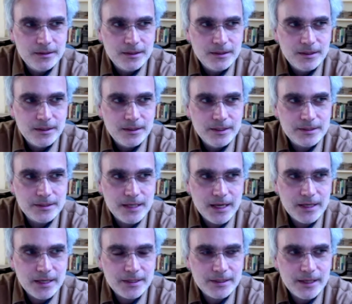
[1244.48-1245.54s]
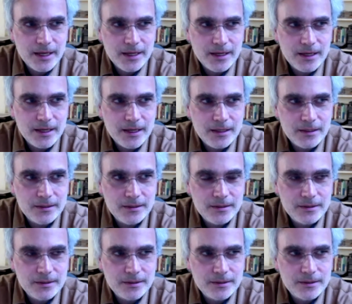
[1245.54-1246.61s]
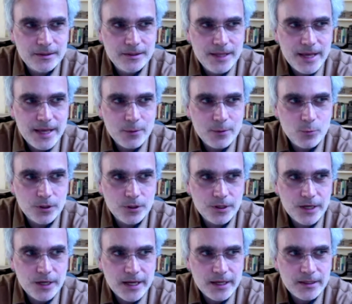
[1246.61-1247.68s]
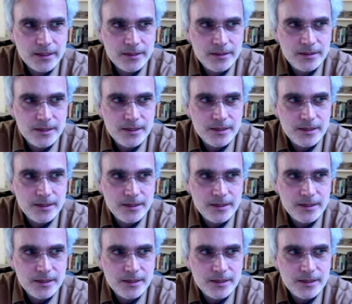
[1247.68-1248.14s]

it's not, they were a